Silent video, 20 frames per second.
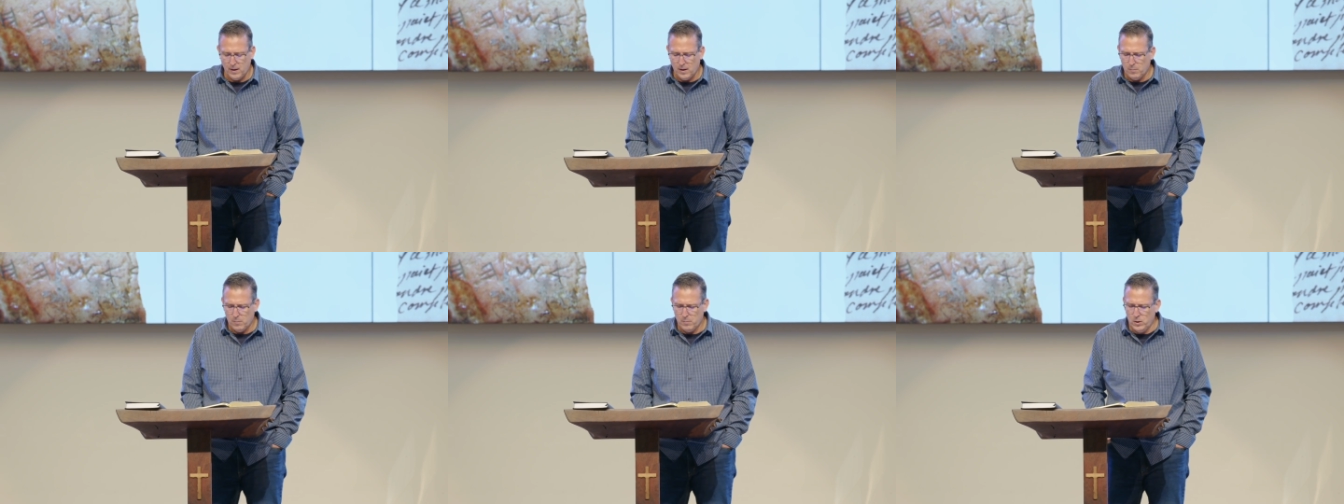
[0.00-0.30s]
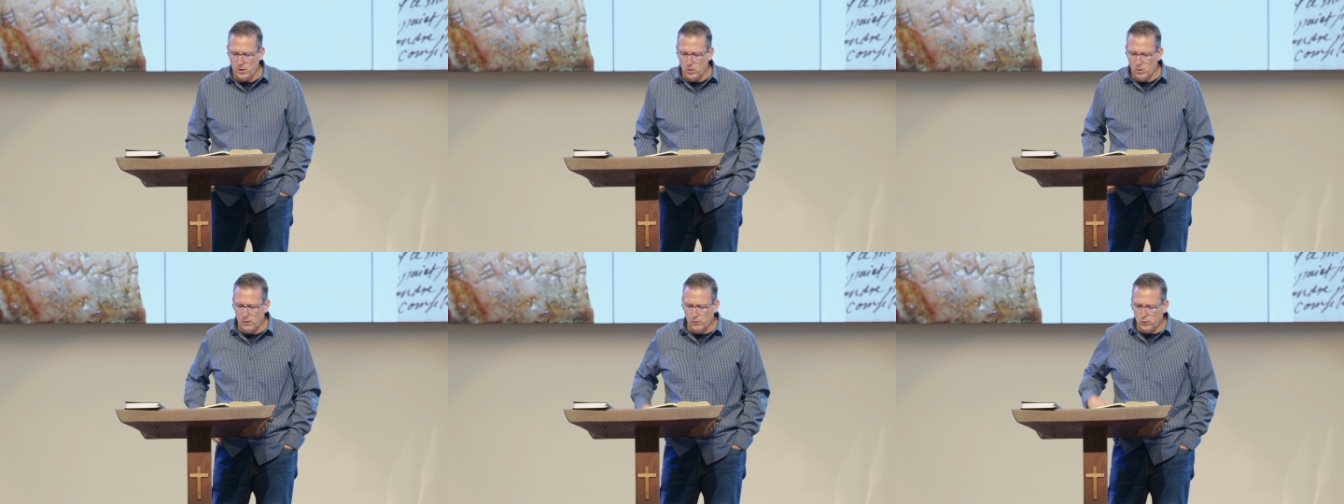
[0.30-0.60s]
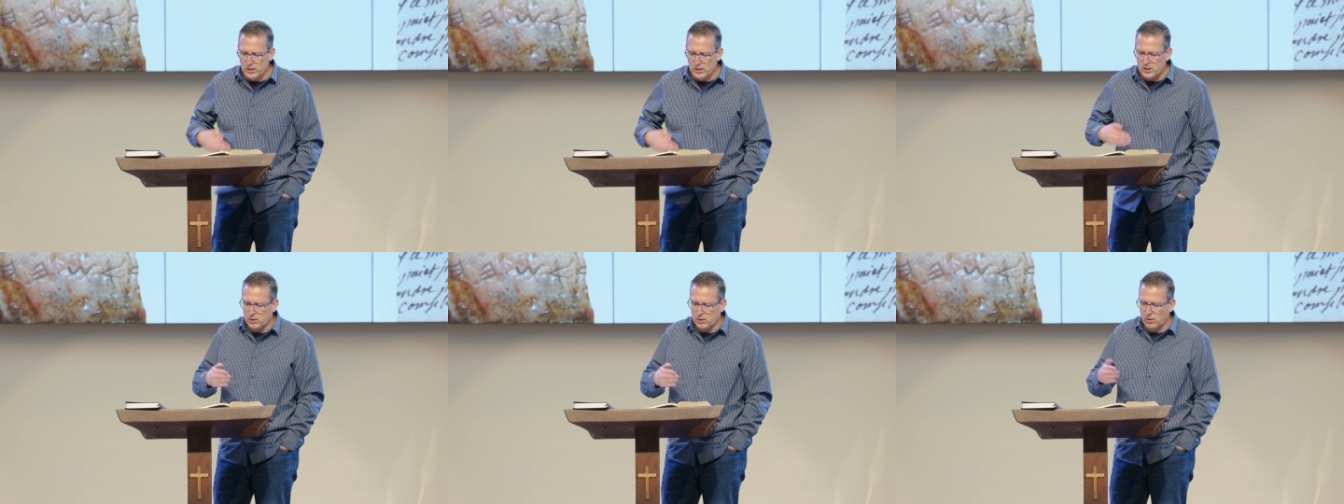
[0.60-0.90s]
men who have
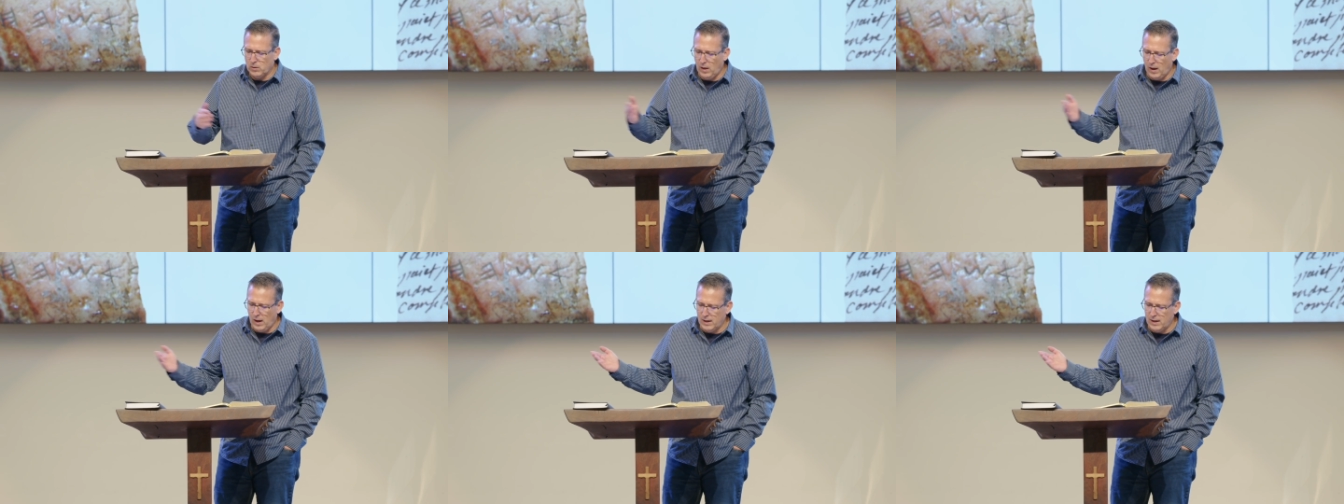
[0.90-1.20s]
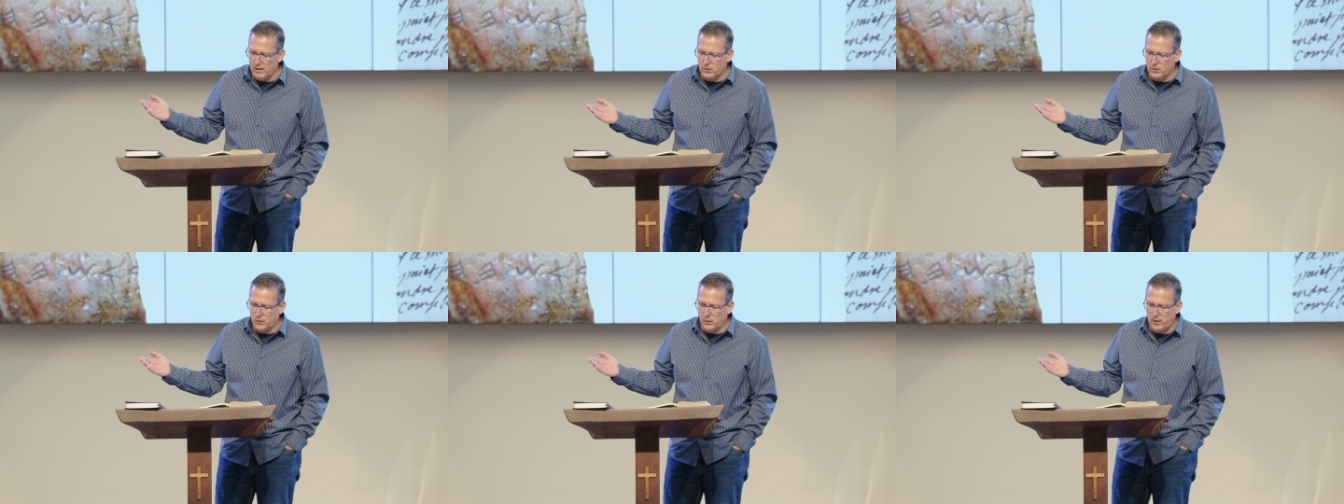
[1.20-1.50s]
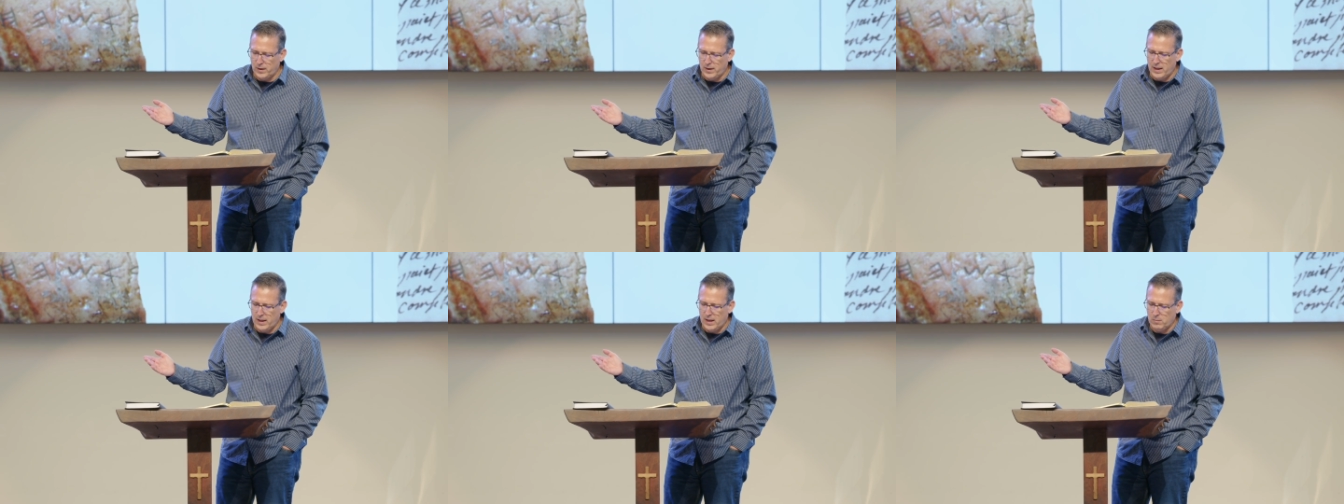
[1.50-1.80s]
risked their lives for the
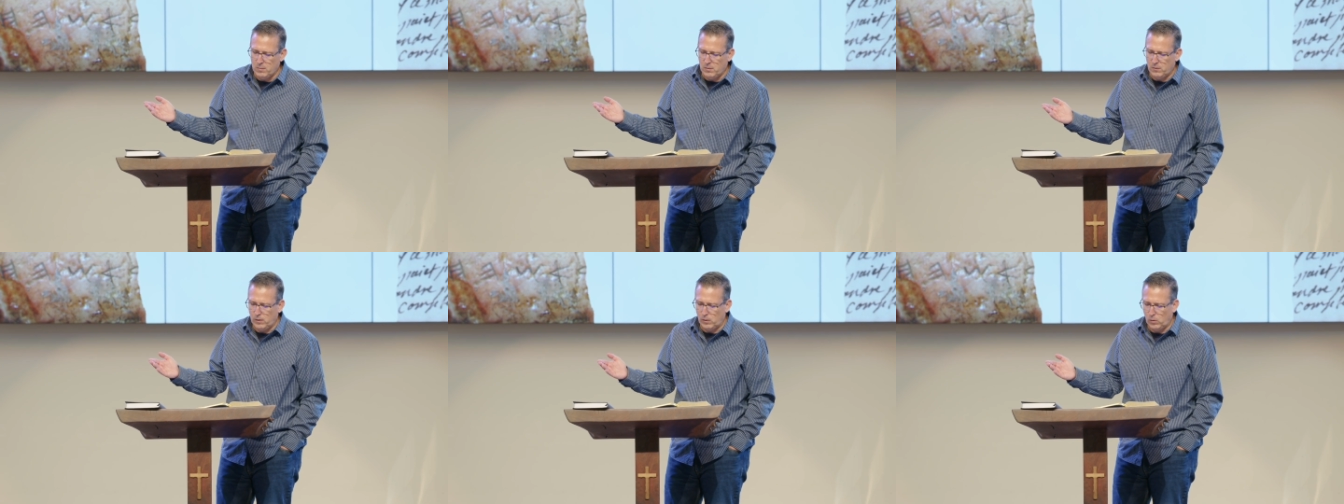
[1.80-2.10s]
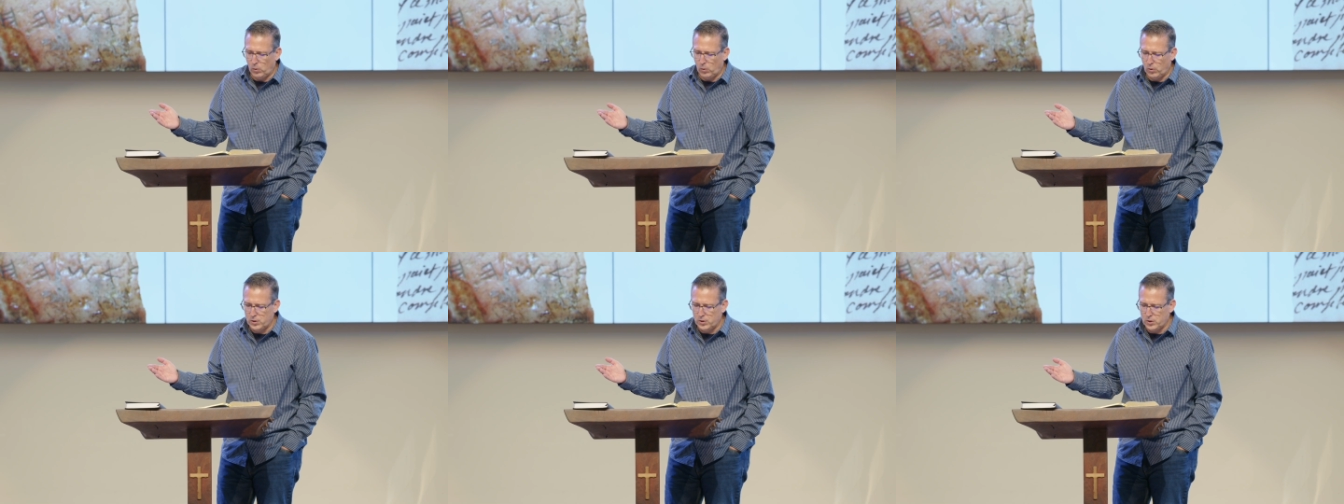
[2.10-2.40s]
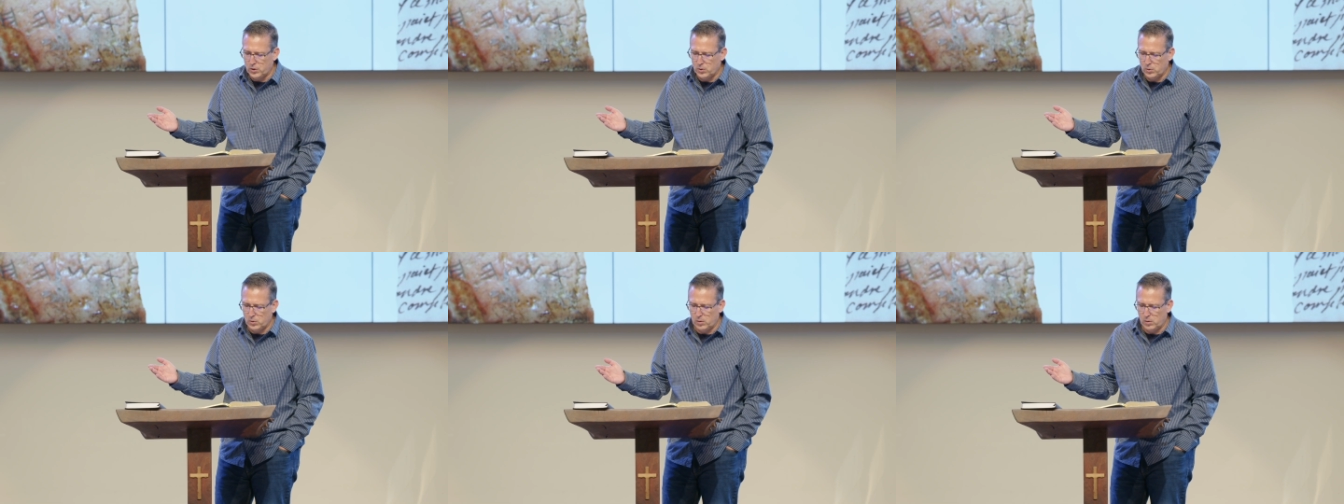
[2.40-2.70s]
name of the Lord
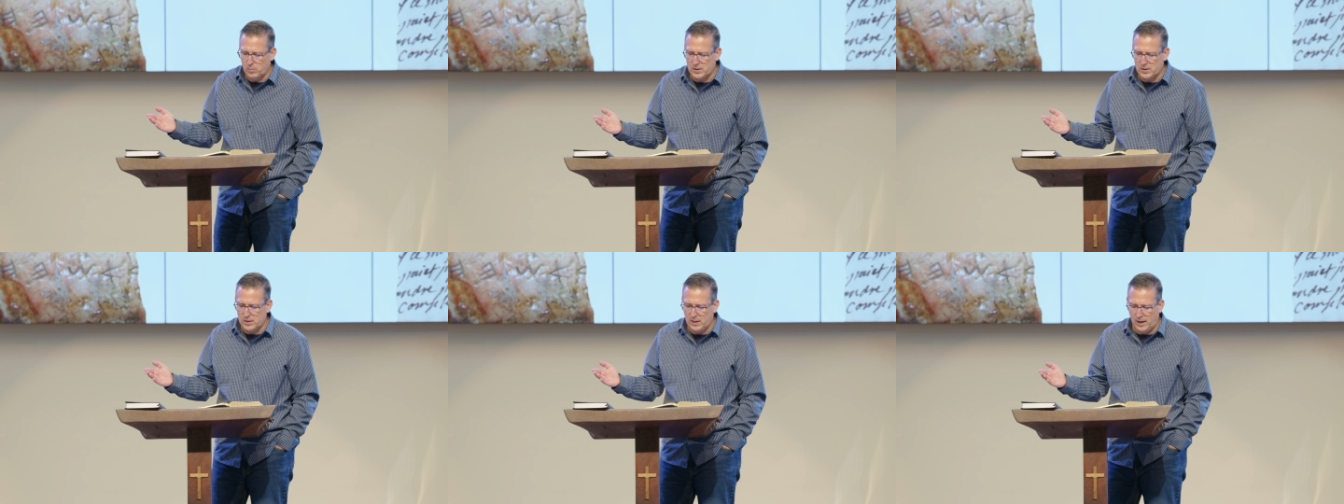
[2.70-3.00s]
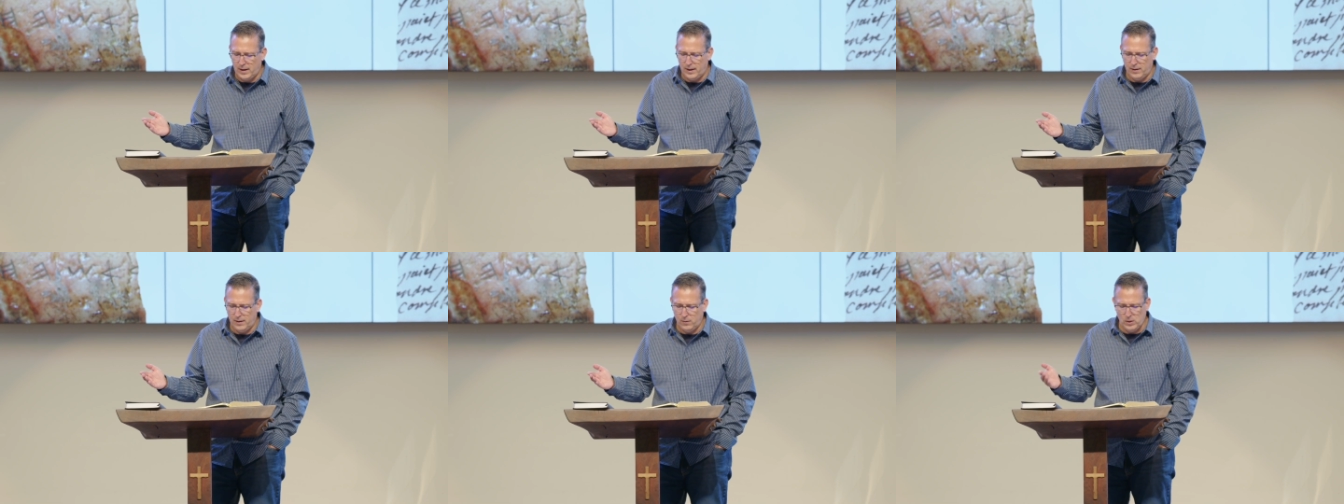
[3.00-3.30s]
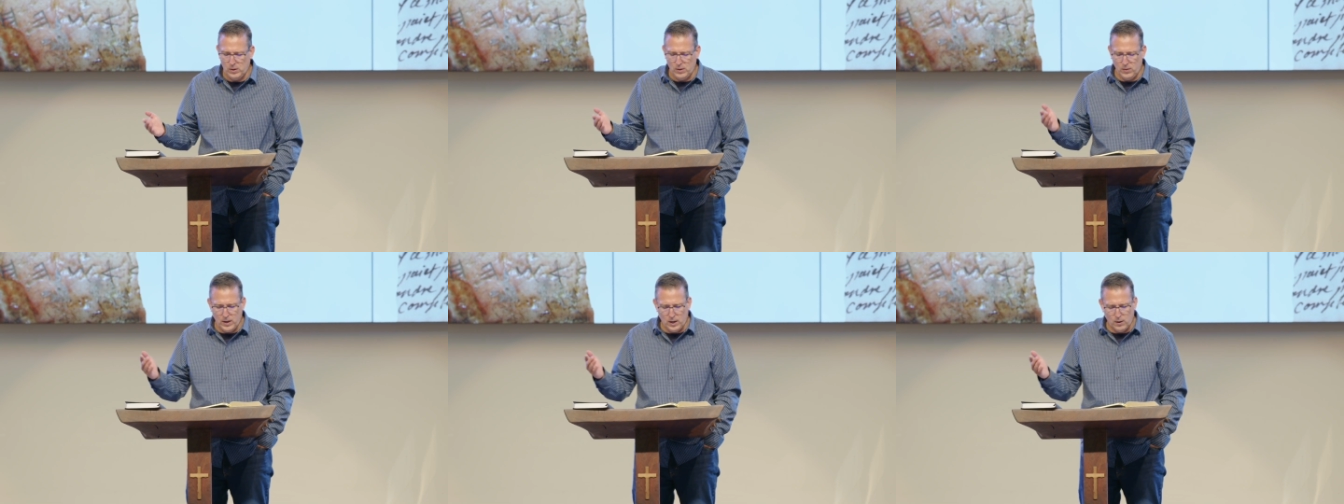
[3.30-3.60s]
Yeshua the Messiah.
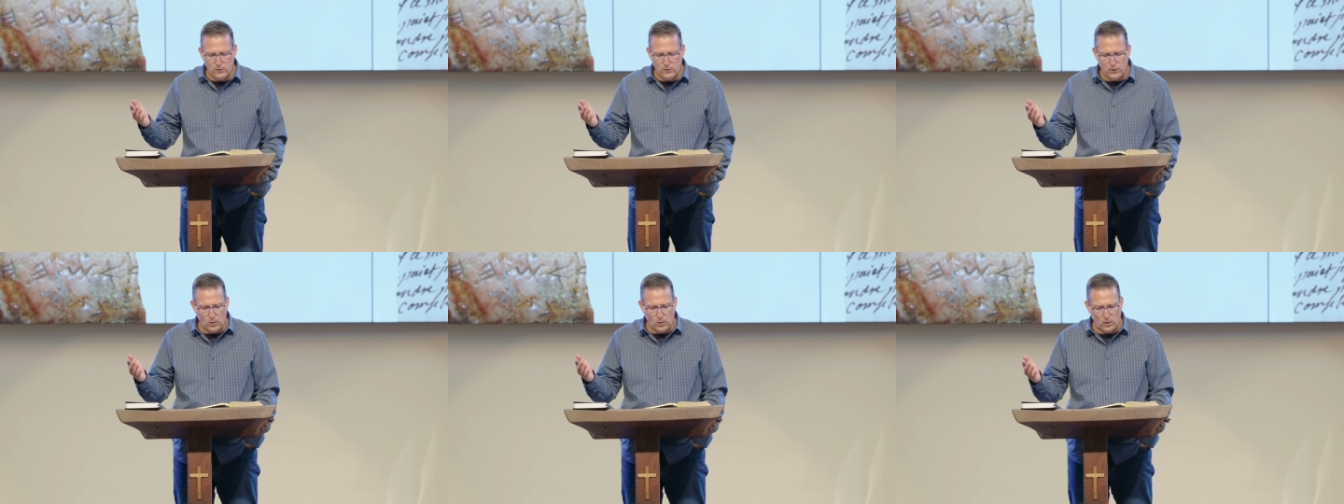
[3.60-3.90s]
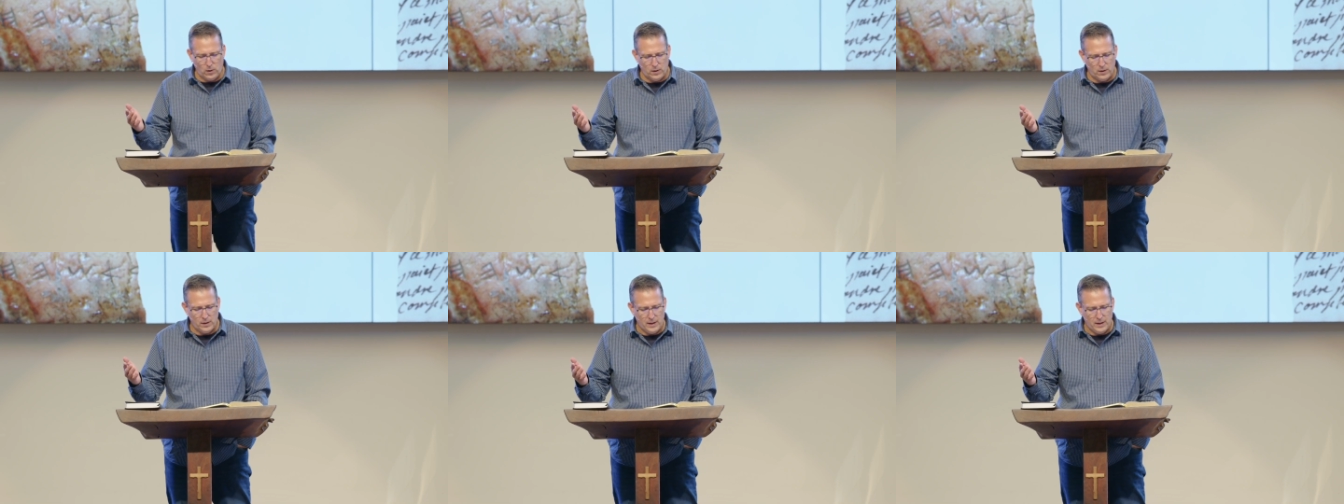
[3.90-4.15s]
We therefore